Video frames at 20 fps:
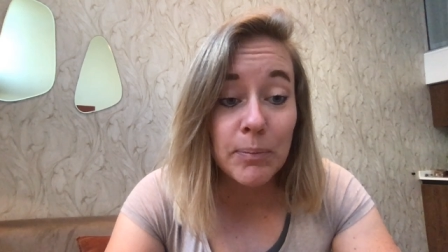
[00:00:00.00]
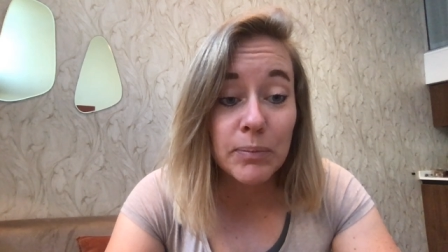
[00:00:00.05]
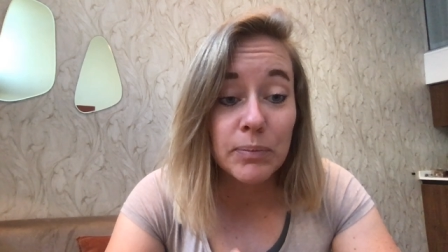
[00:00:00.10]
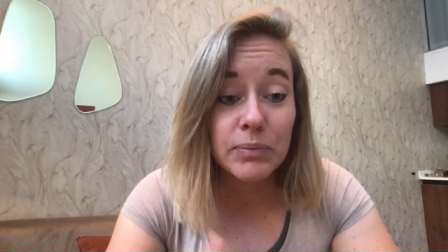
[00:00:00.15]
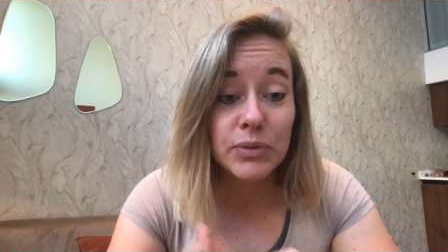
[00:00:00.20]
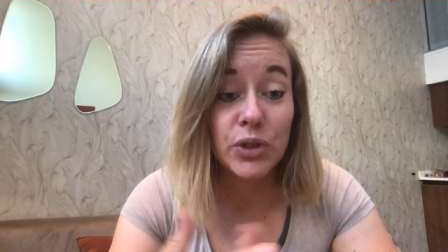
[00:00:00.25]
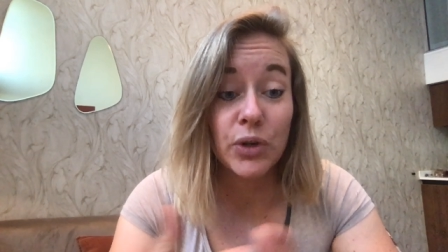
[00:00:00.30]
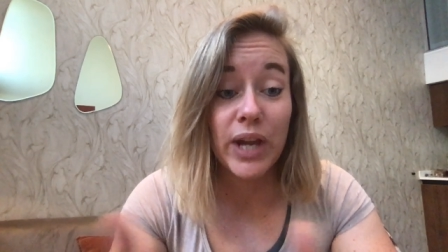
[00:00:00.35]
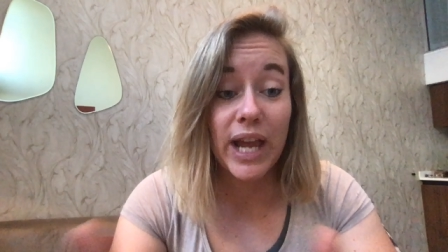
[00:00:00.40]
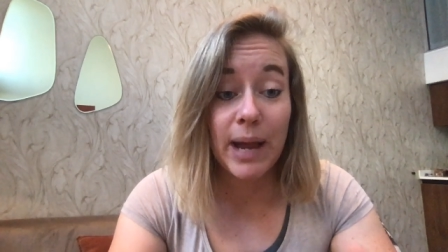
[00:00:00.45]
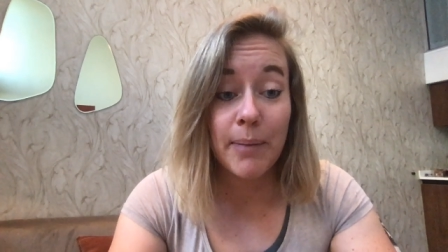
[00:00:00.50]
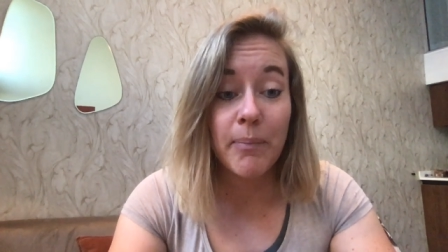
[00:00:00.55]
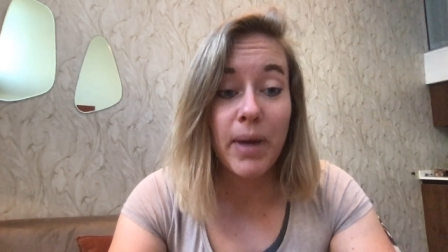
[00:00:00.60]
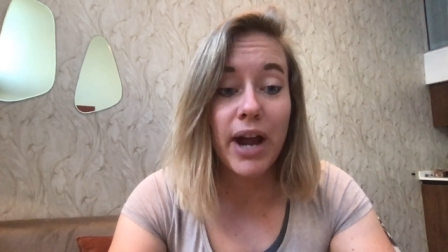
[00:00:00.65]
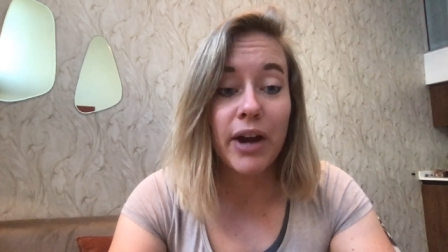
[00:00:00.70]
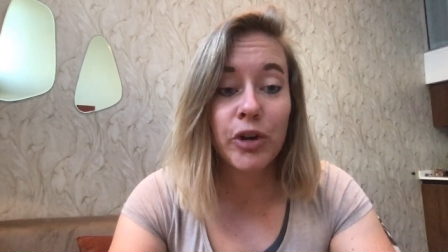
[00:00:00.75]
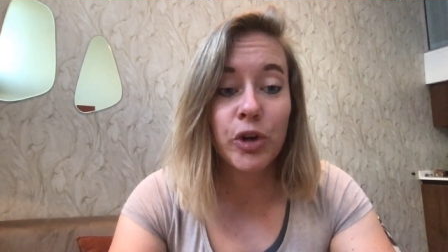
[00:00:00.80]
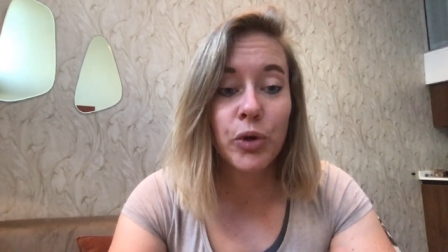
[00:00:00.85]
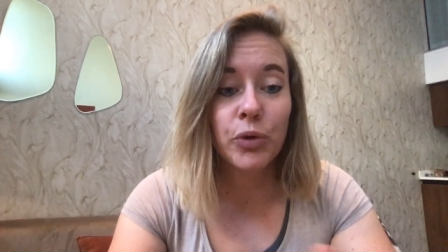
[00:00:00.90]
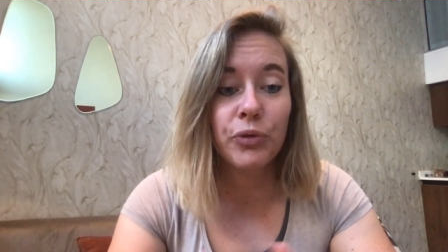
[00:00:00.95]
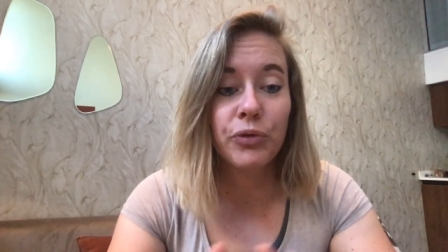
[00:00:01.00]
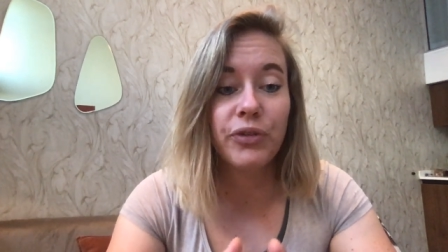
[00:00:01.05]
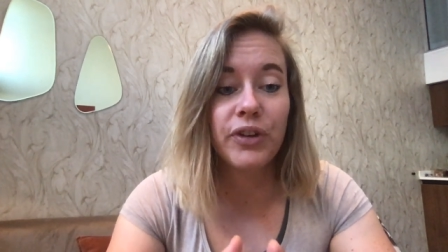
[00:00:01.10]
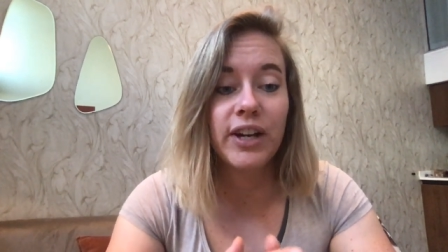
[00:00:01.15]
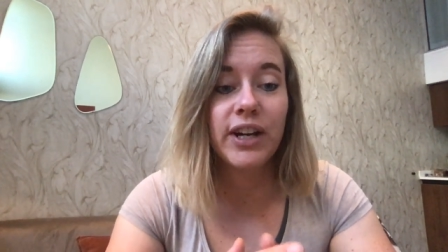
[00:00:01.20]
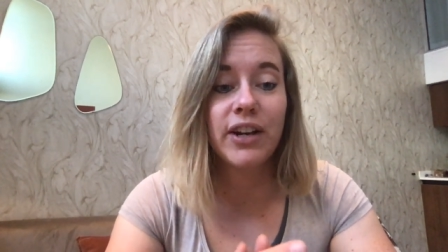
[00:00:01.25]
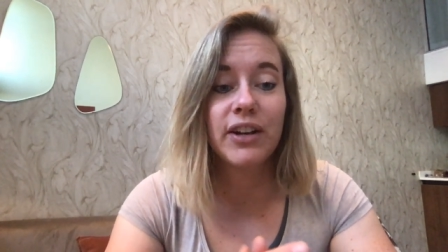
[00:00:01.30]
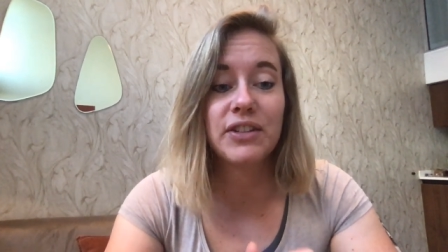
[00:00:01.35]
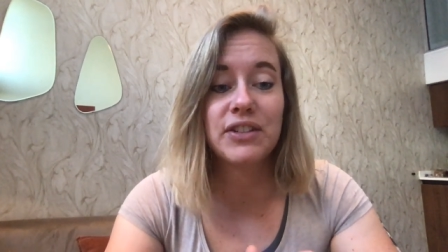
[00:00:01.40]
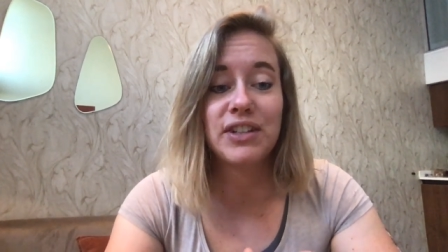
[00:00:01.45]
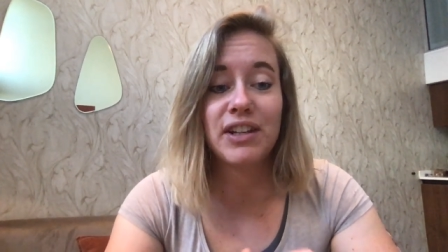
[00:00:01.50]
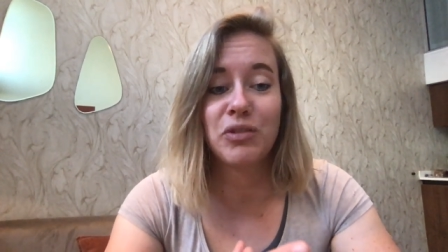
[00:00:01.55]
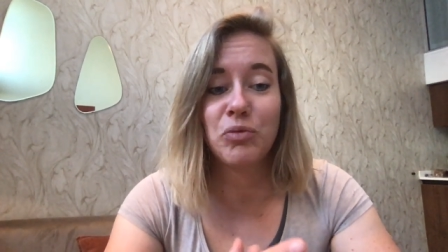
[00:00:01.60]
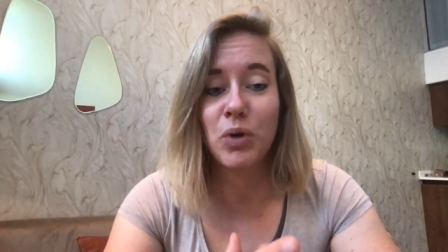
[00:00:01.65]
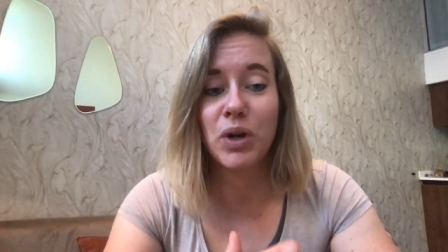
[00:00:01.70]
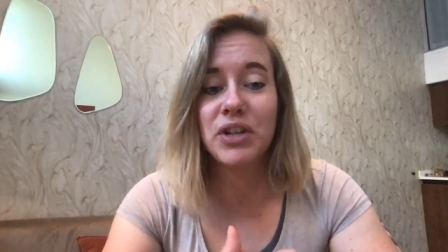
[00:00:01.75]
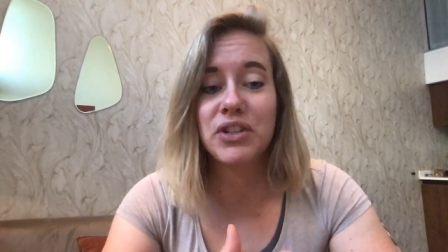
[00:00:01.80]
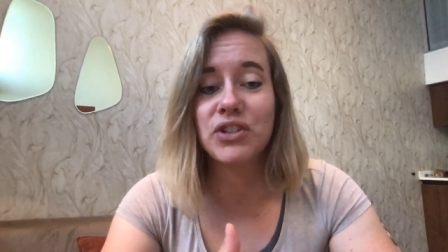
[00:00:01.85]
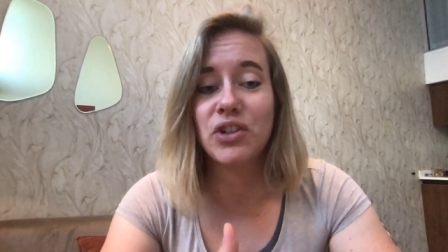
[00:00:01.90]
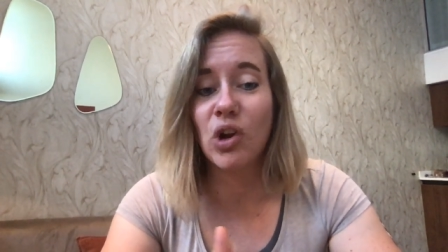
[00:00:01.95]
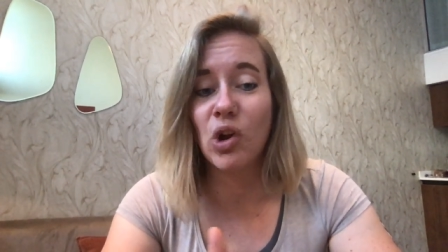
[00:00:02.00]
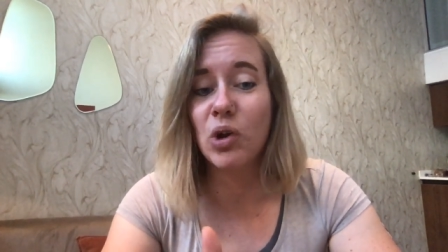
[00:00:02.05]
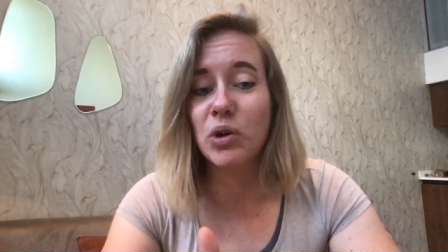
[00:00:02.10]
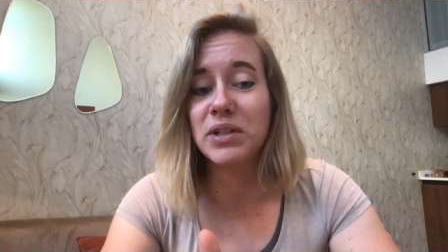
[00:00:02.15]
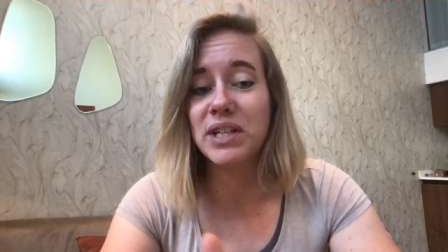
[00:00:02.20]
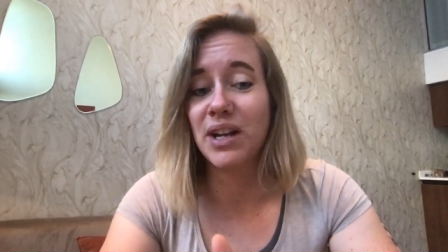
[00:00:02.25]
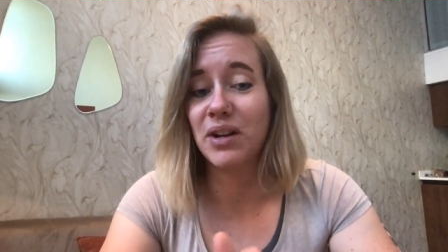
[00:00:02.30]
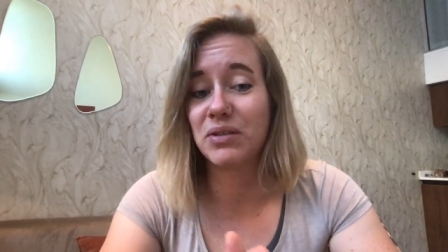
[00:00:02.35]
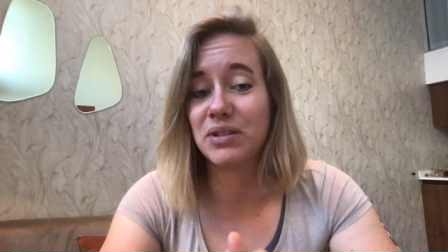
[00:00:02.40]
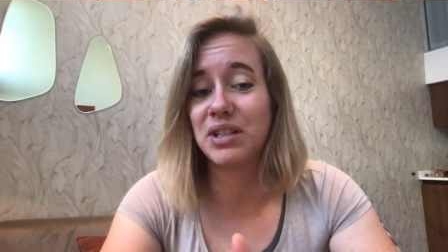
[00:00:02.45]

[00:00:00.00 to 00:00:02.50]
So yeah, Marion Finnegan said, what is the lockdown